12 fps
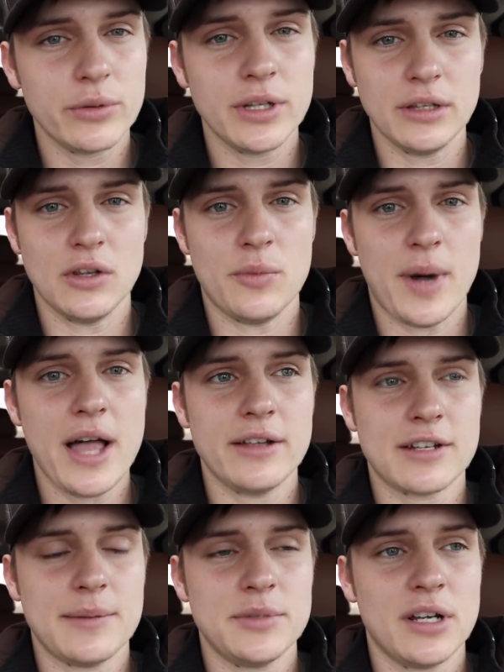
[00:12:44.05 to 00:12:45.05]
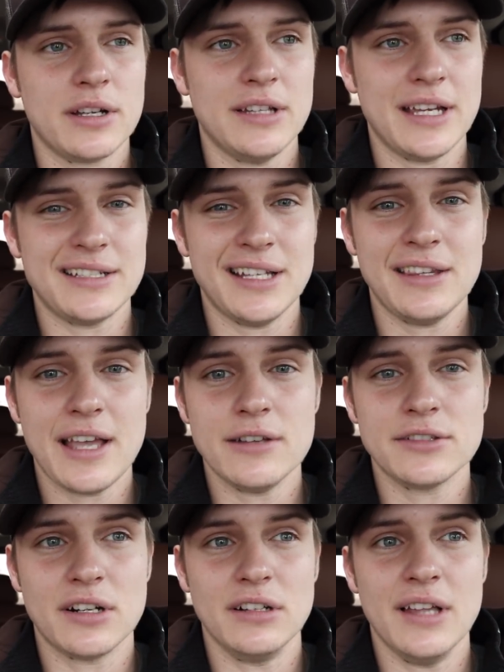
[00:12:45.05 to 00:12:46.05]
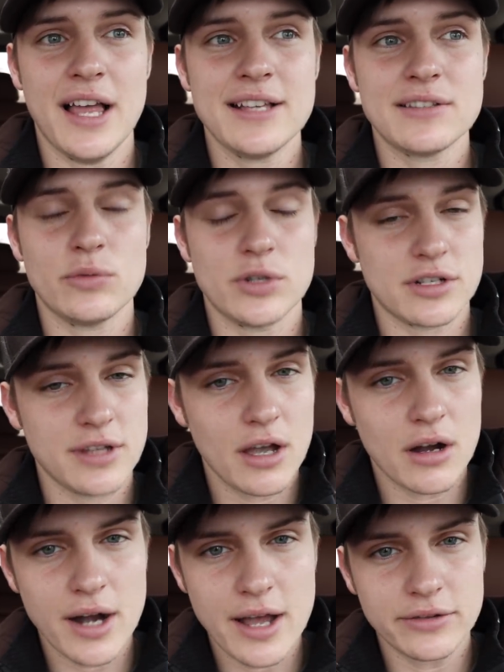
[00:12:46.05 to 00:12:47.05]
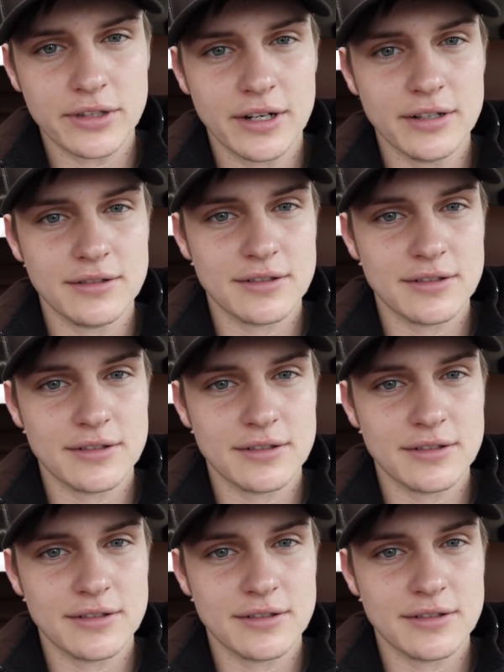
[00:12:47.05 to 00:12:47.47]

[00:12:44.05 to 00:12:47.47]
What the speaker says: really low mileage, I'm talking like 10,000 or less, which they are out there.